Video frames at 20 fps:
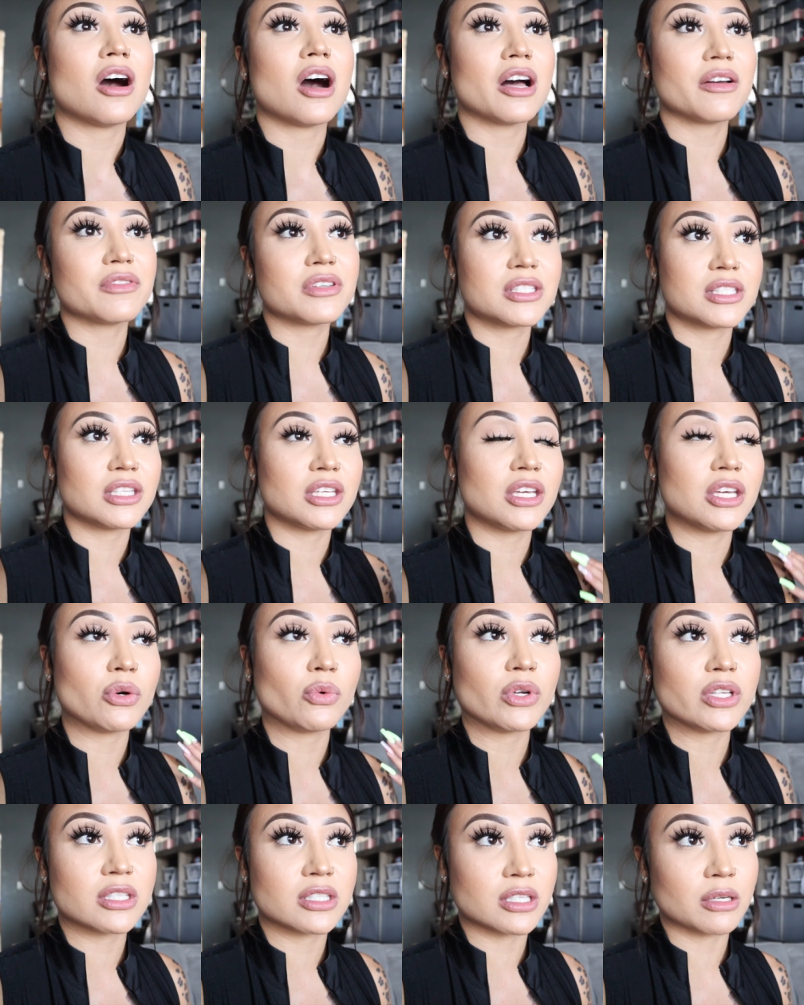obviously
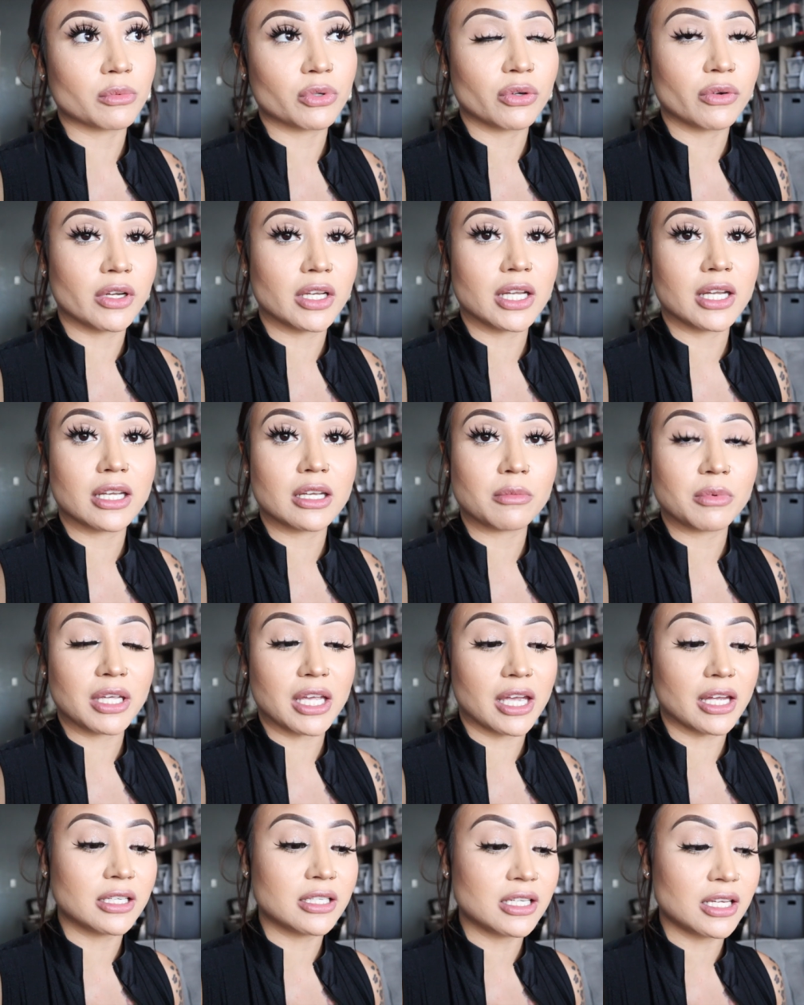with summer already gonna
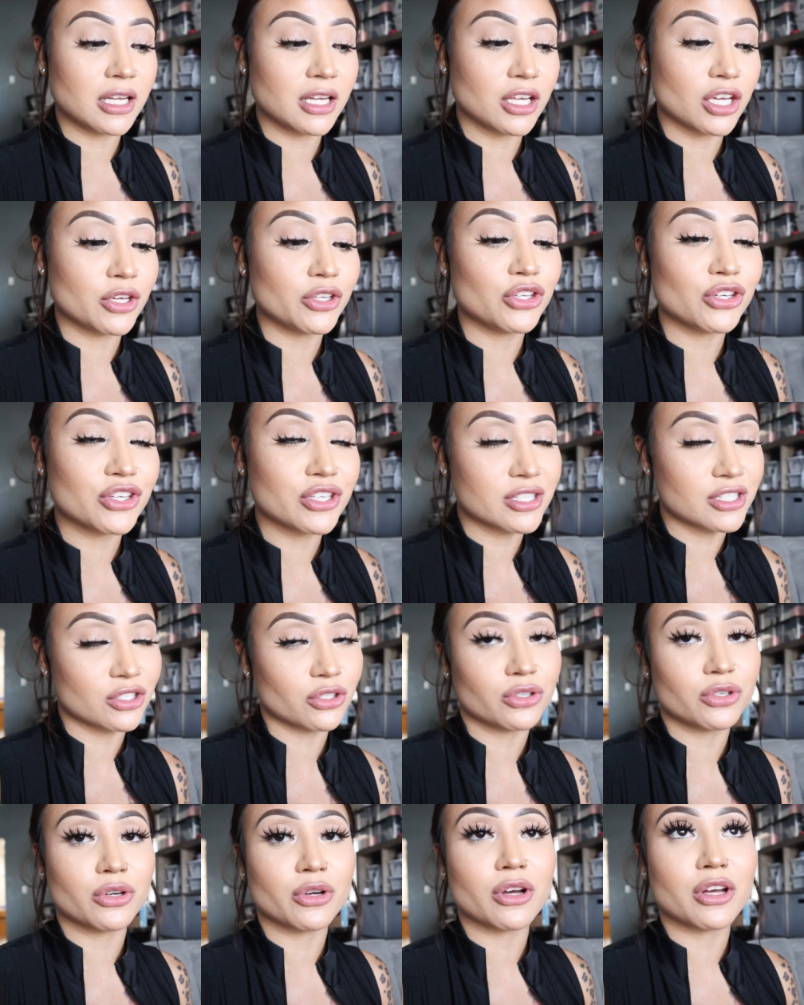be ending you can
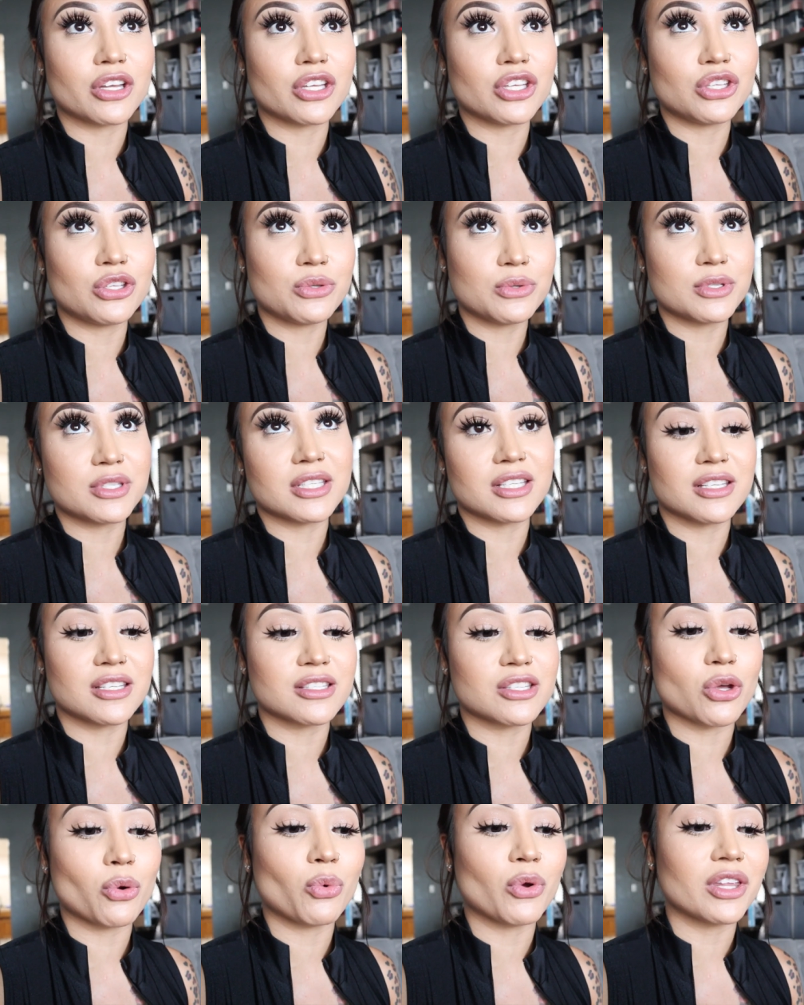still use
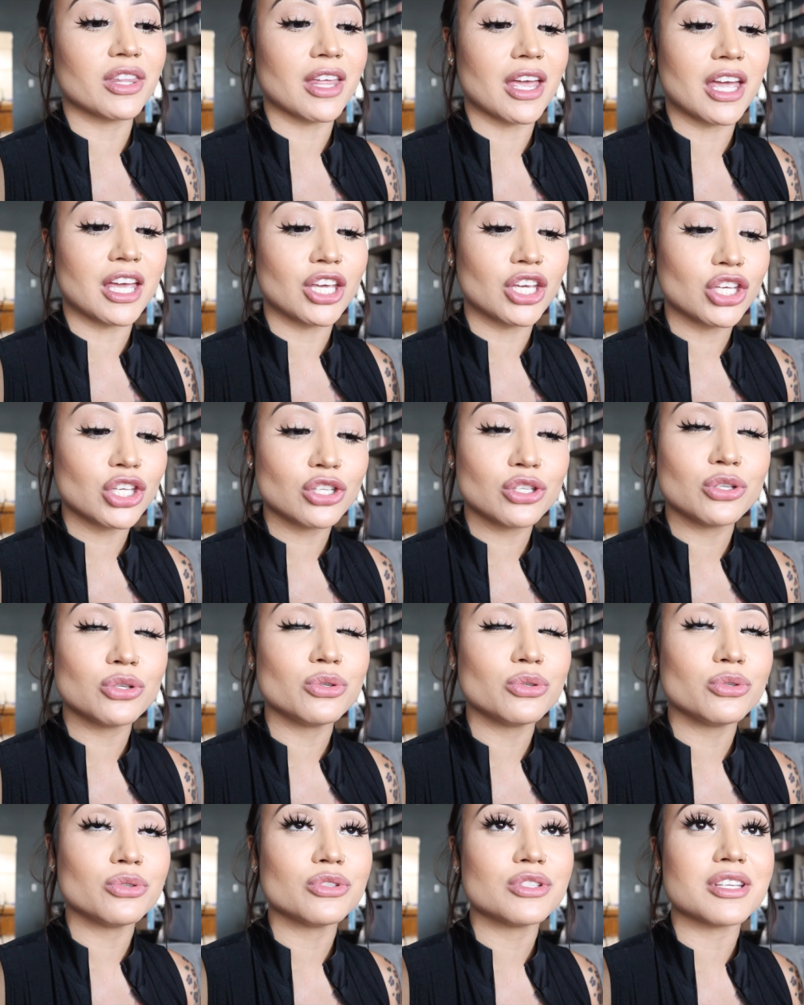this with a
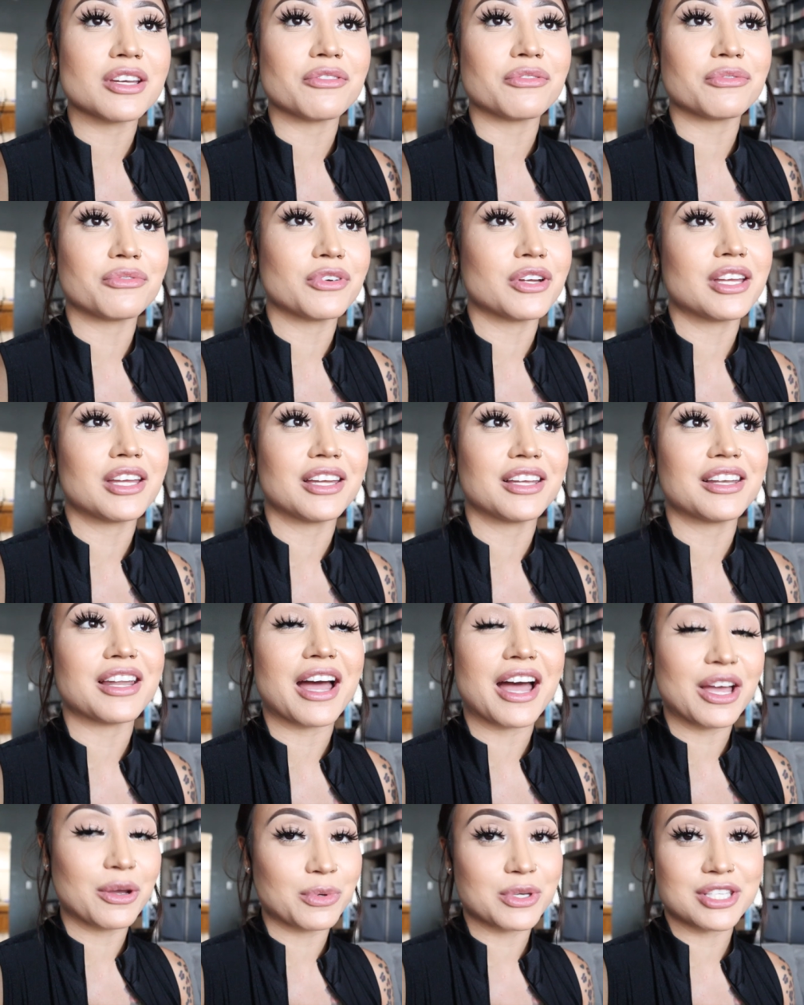cute freaking
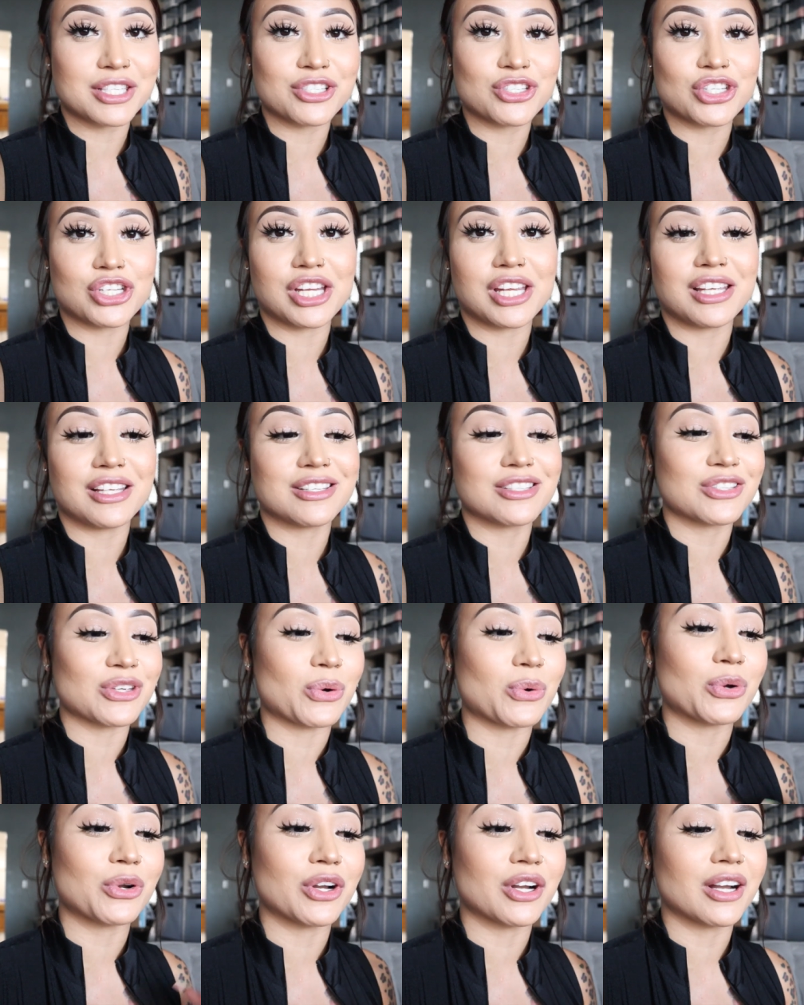high-waisted jeans
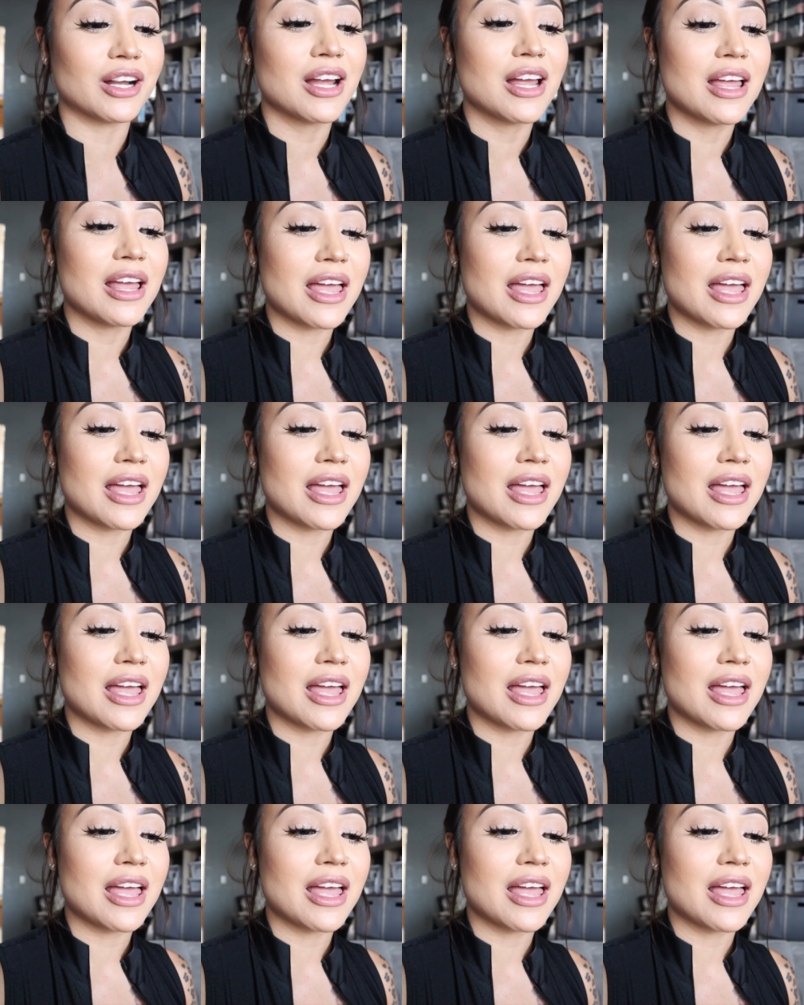or